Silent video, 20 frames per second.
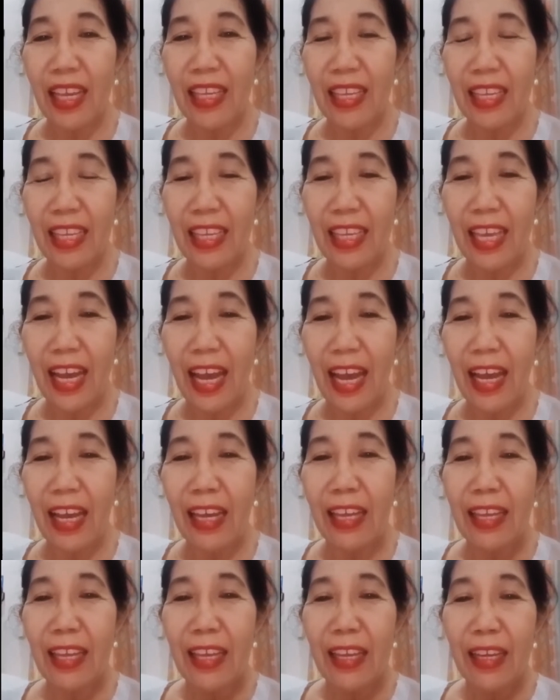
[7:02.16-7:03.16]
iya
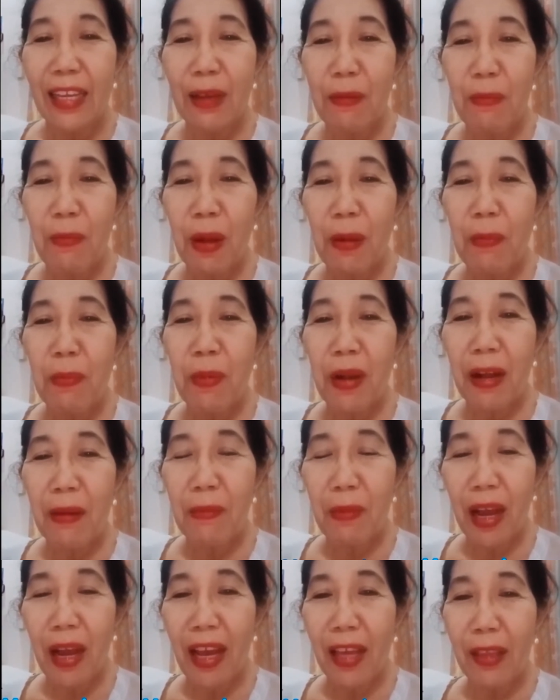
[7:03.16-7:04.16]
nga
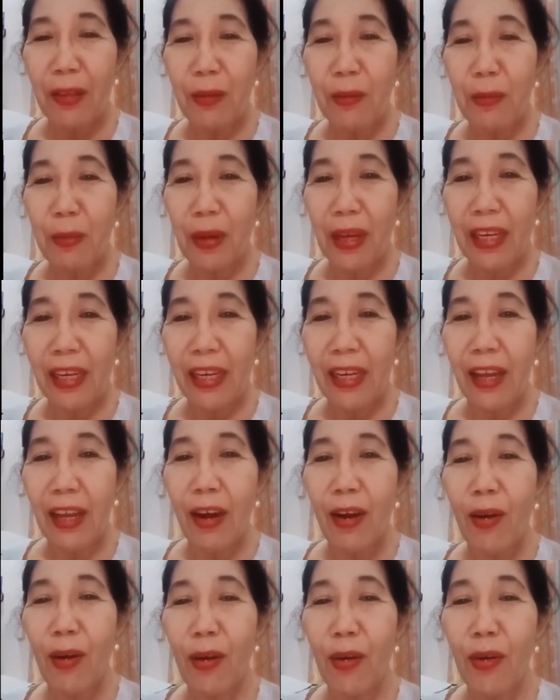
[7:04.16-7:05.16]
pagpakamaayo man.
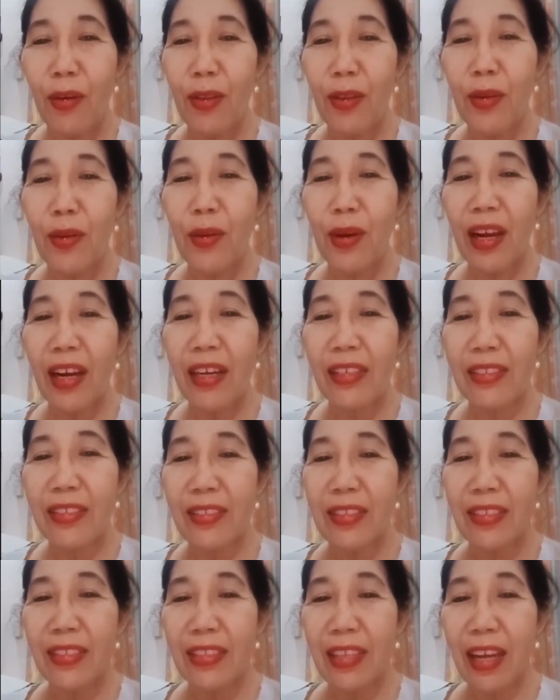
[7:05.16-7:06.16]
All your heart's
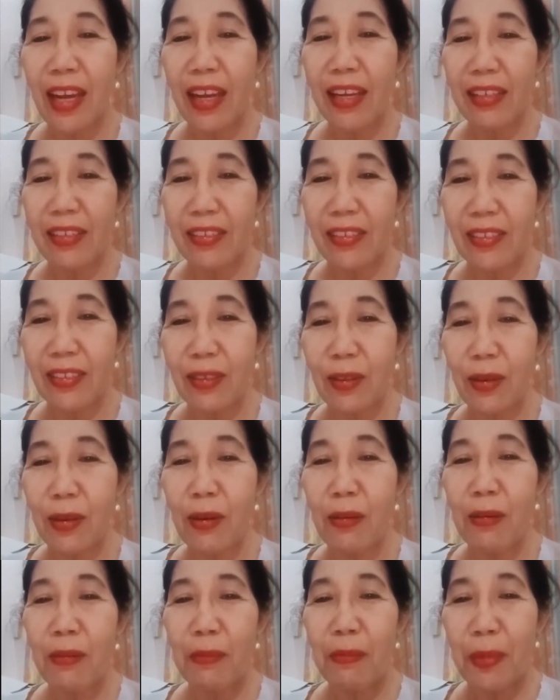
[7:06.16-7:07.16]
desires,
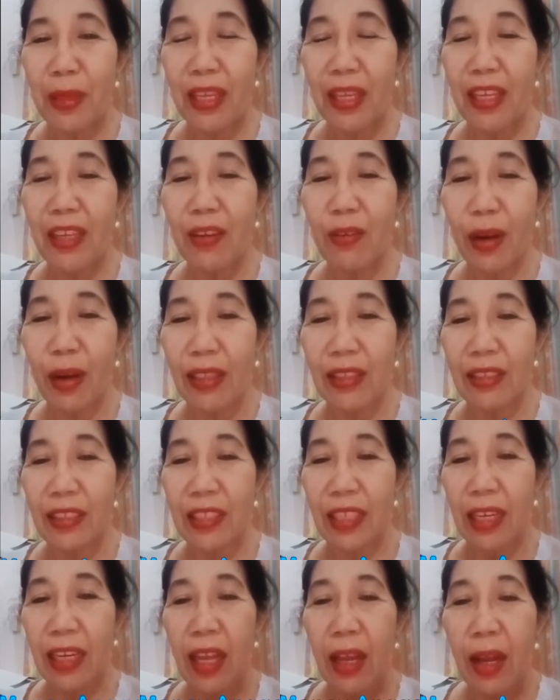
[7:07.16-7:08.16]
no, be
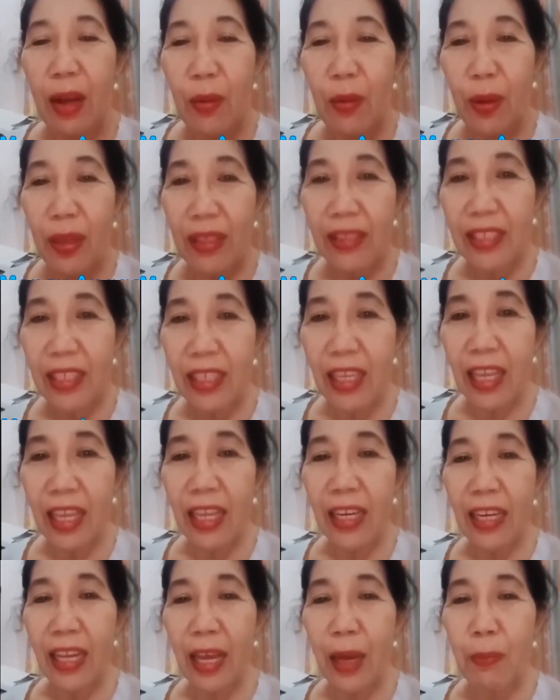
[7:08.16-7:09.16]
granted. Once
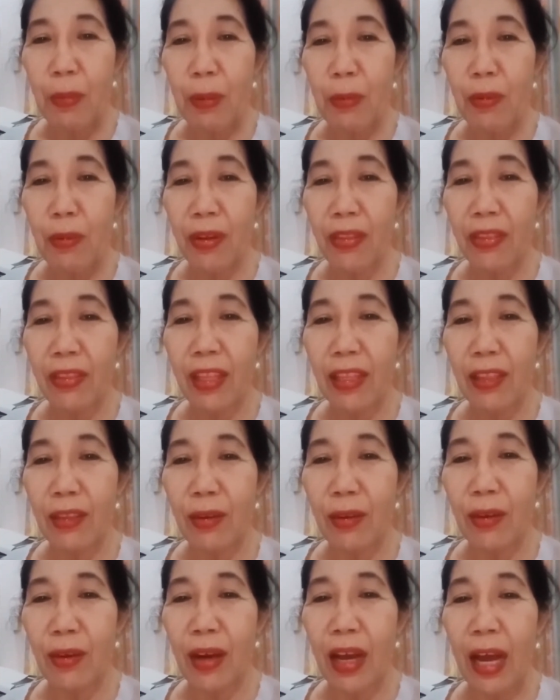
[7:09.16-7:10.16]
again, happy birthday
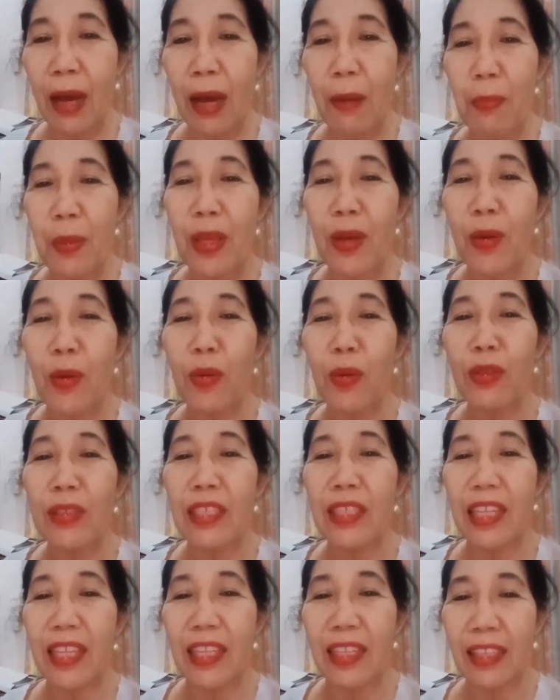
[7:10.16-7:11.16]
to, happy
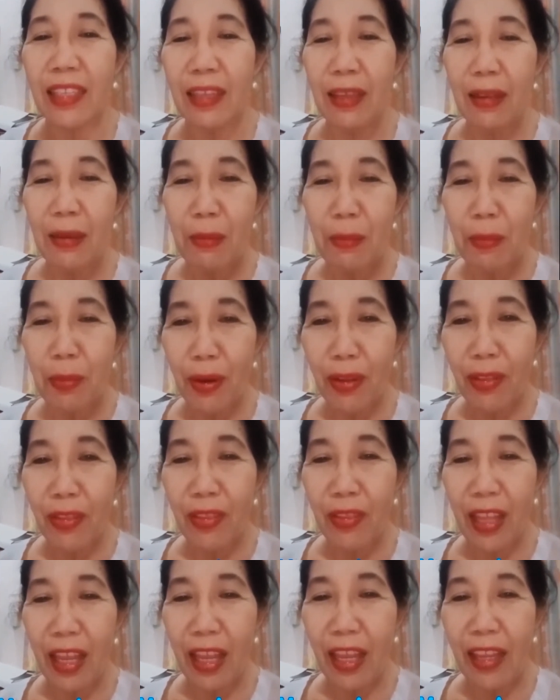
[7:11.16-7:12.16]
golden
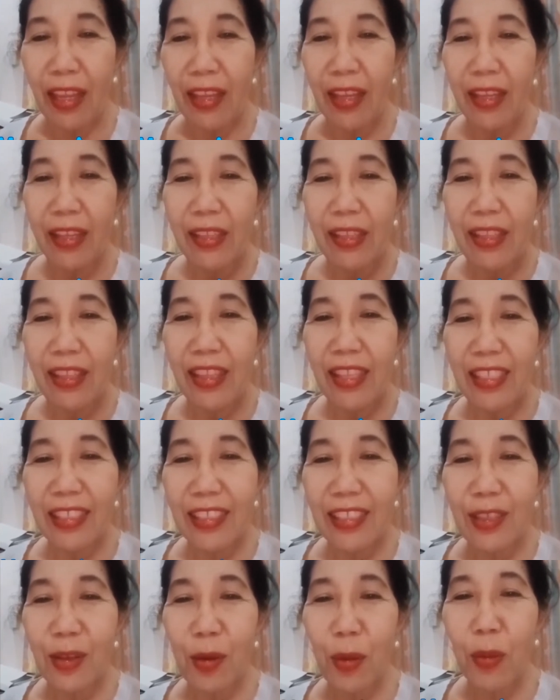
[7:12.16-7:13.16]
birthday,
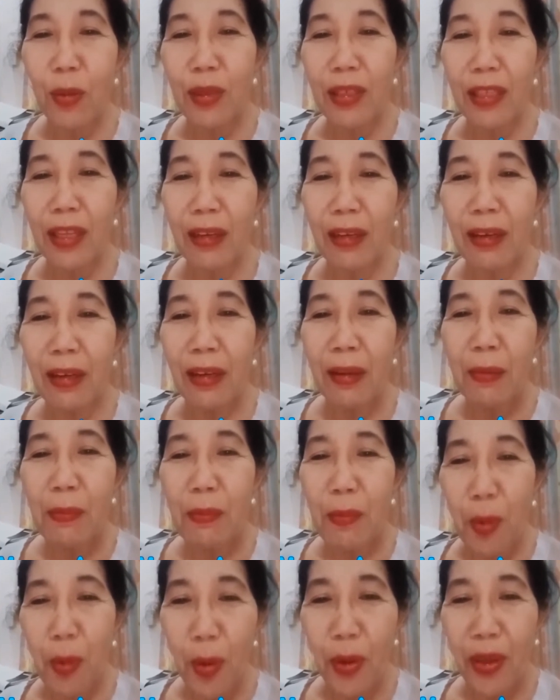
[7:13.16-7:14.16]
this golden
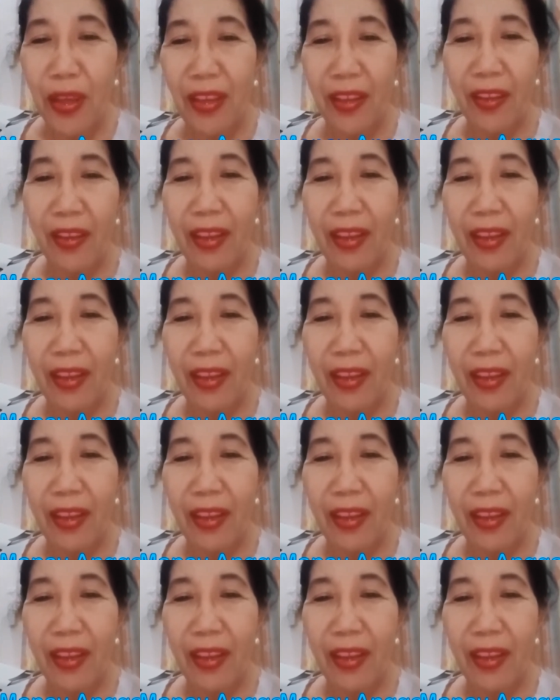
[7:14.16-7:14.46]
boy.